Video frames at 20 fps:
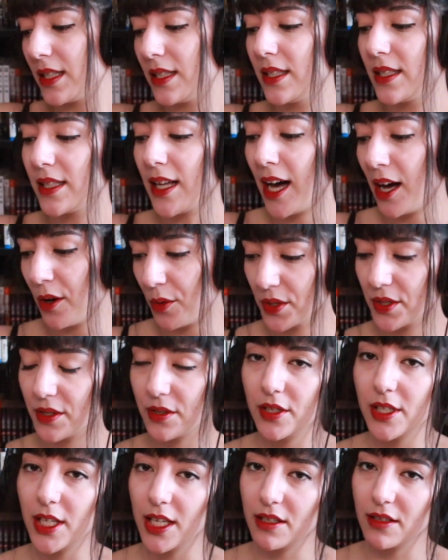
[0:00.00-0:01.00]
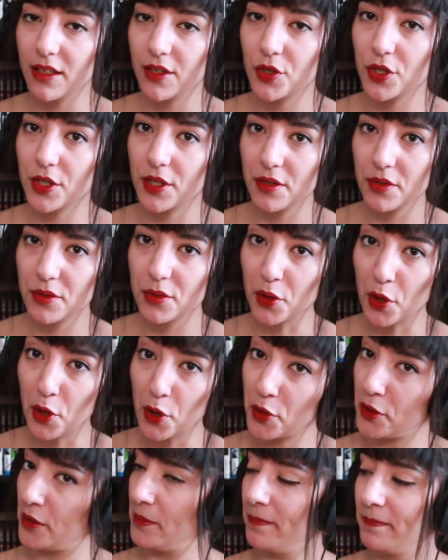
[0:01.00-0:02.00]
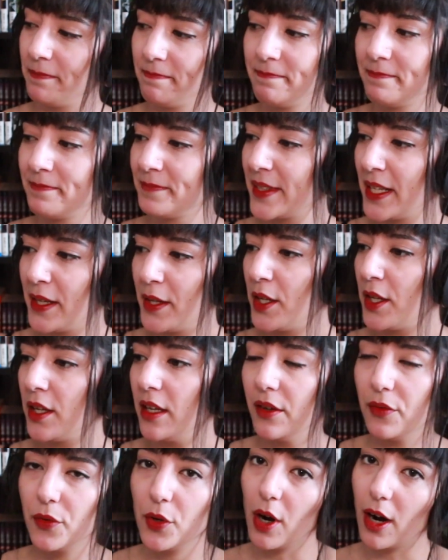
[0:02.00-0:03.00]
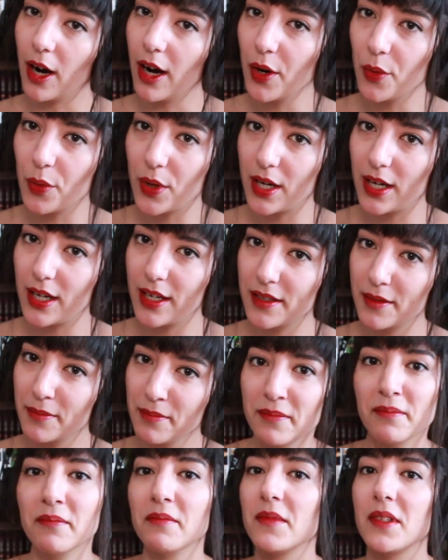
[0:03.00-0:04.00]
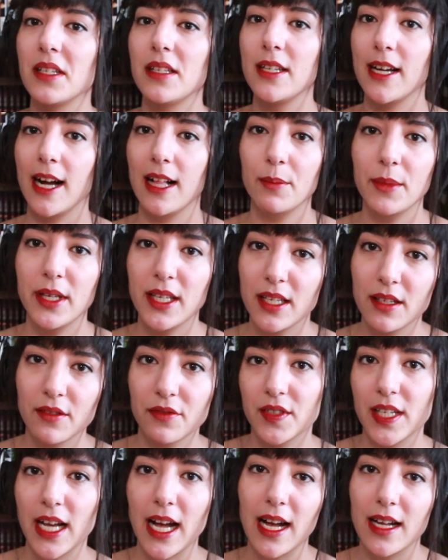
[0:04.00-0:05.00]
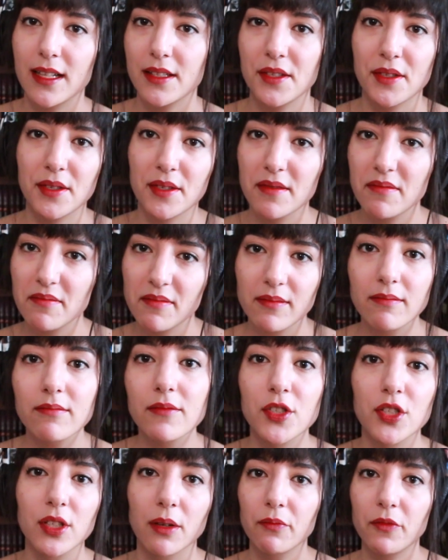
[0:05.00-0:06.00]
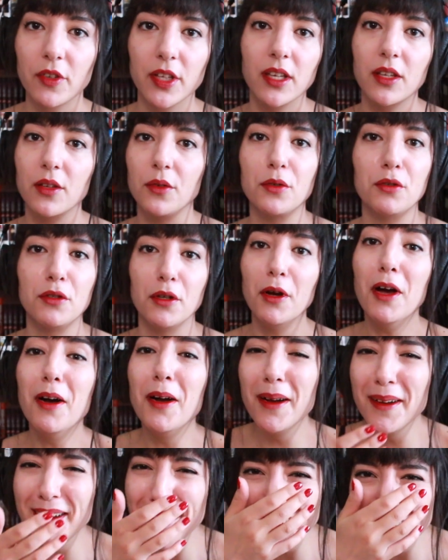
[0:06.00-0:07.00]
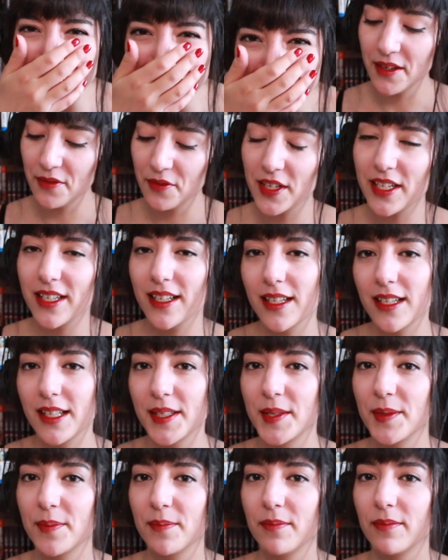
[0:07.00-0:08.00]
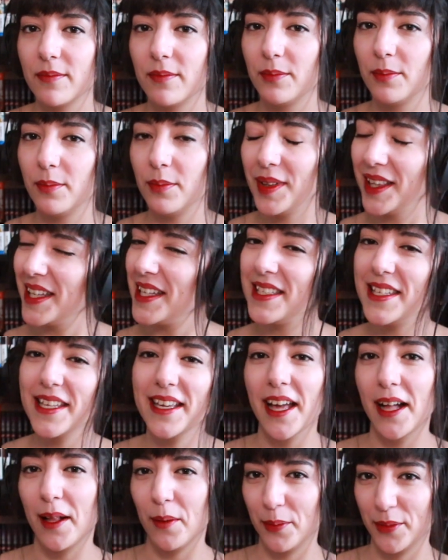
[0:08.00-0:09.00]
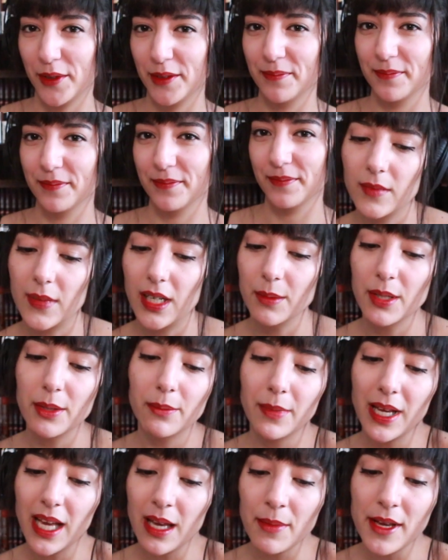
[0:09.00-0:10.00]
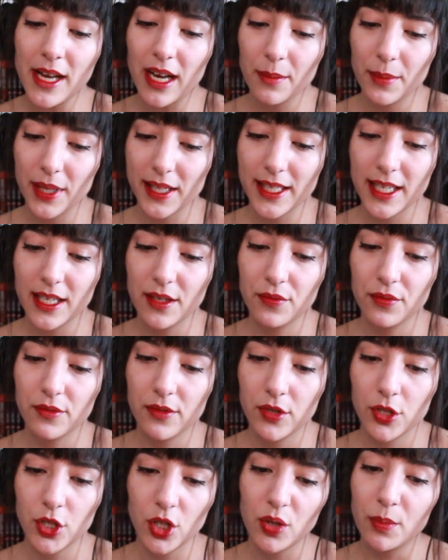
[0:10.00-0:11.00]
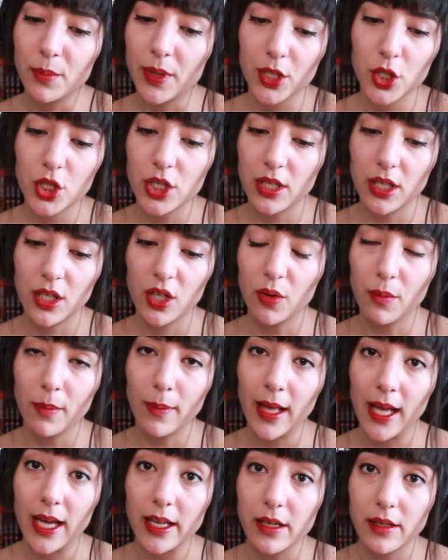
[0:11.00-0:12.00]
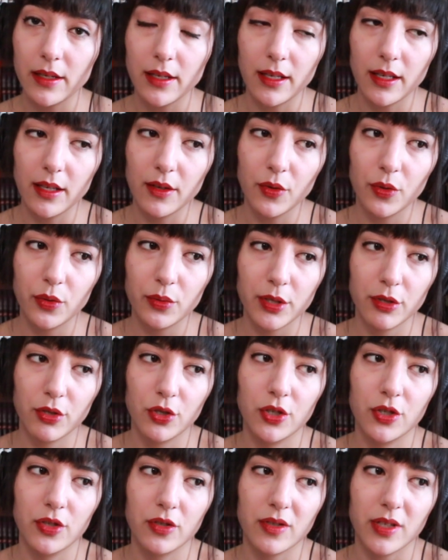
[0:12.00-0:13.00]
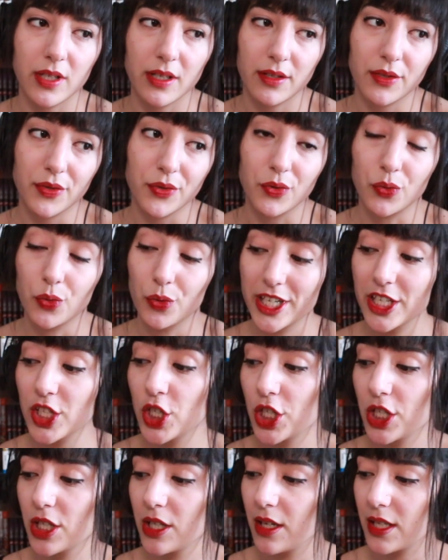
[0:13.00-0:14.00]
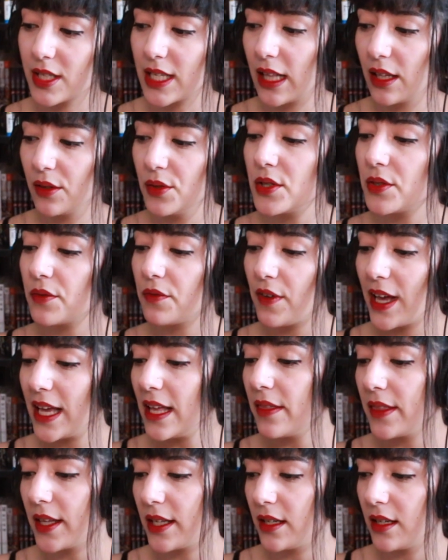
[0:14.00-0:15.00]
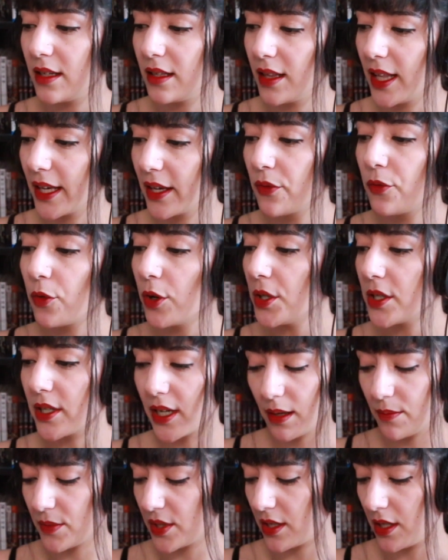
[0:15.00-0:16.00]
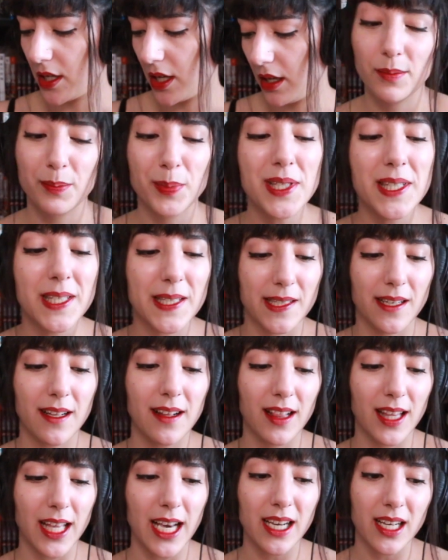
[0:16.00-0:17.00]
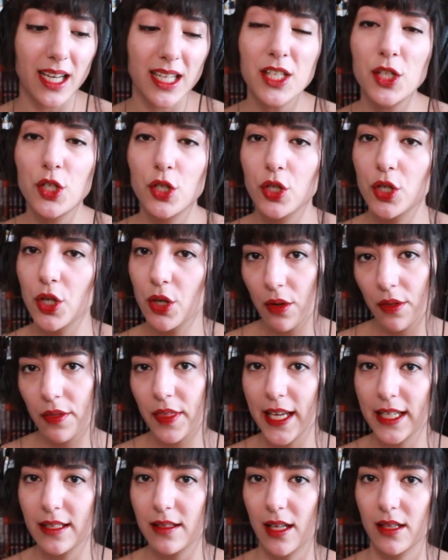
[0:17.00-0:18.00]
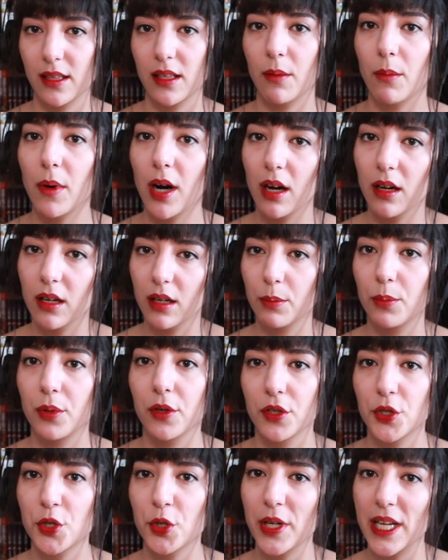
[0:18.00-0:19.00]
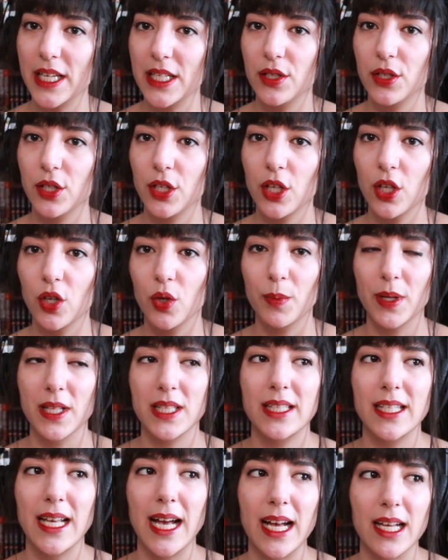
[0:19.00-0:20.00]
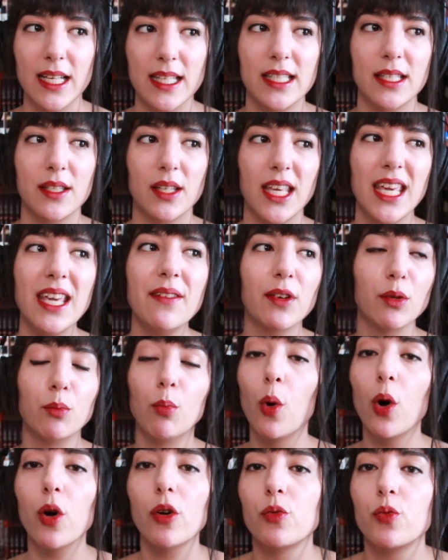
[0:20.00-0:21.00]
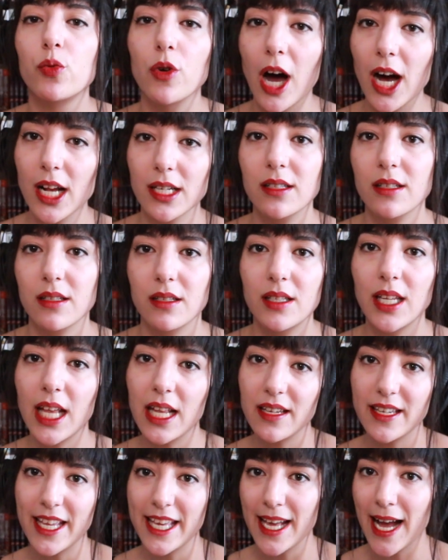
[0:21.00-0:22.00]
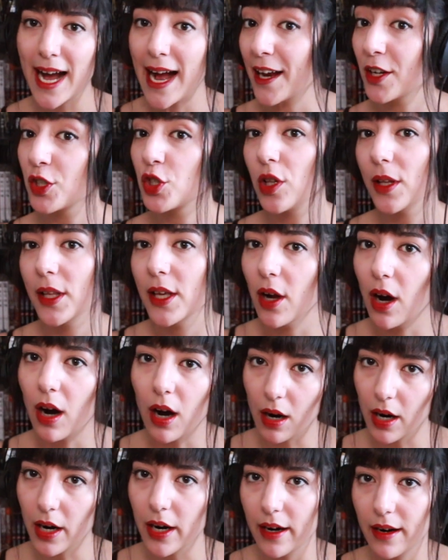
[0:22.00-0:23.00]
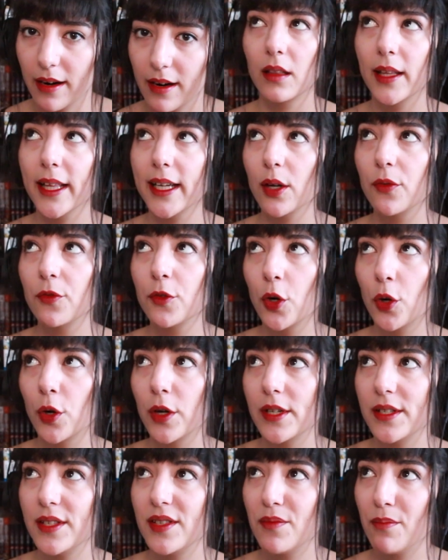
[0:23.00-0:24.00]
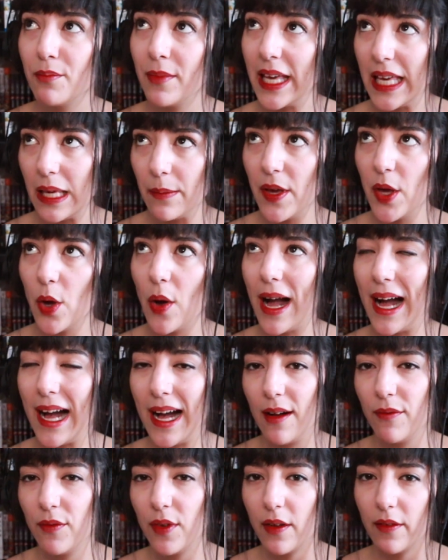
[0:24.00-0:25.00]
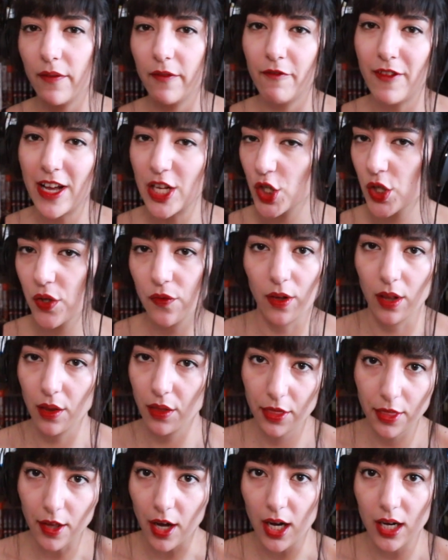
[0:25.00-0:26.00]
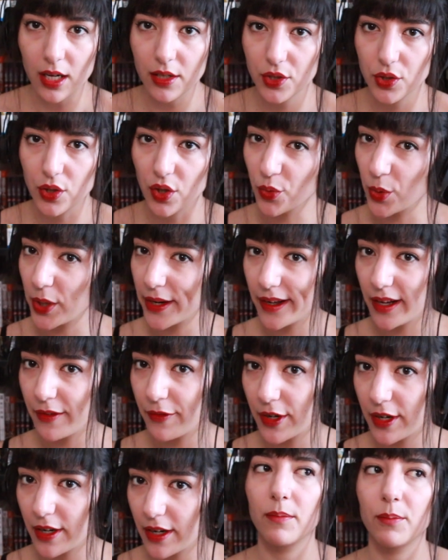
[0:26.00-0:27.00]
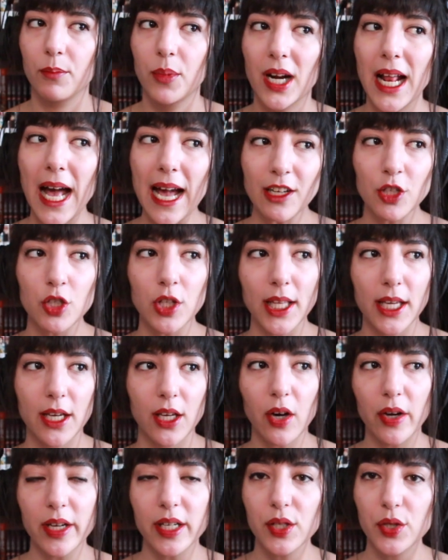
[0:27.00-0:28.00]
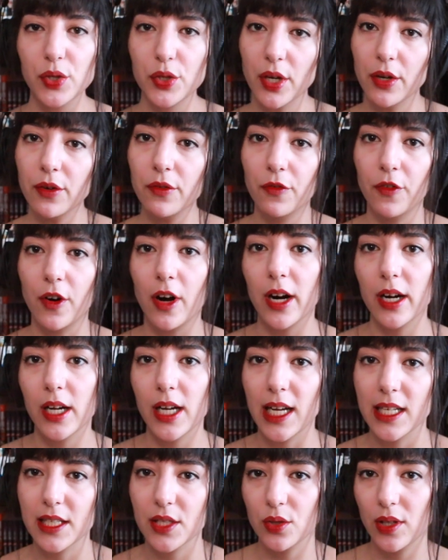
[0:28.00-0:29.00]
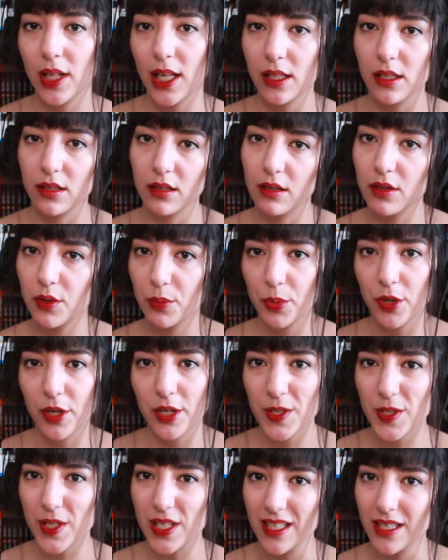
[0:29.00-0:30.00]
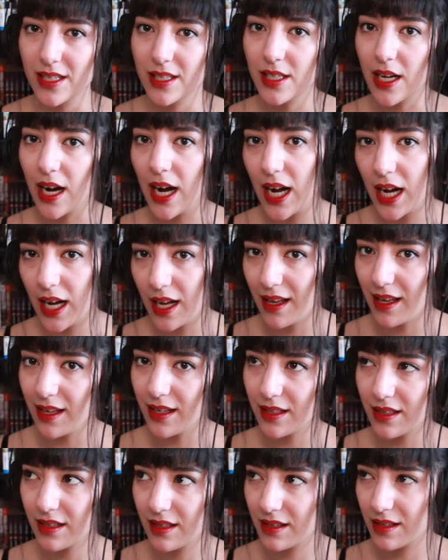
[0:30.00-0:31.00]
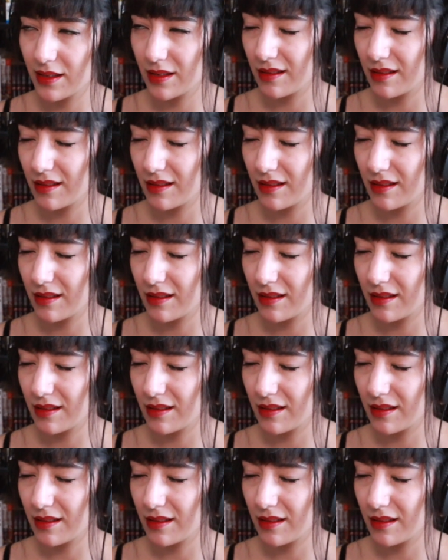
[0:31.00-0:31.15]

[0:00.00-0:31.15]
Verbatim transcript: since I was a teenager, so if you are one, tell me if that's something you do. And if it is, please seek help. I mean, maybe I believe too much in humanity, which is rich, because I lose faith in it like 4 times a day. But still, I do think that the manga portrays humans as even more rotten than they actually are. Like, of course, maybe you have vengeful thoughts or whatever, but actually going so far as to let another person die,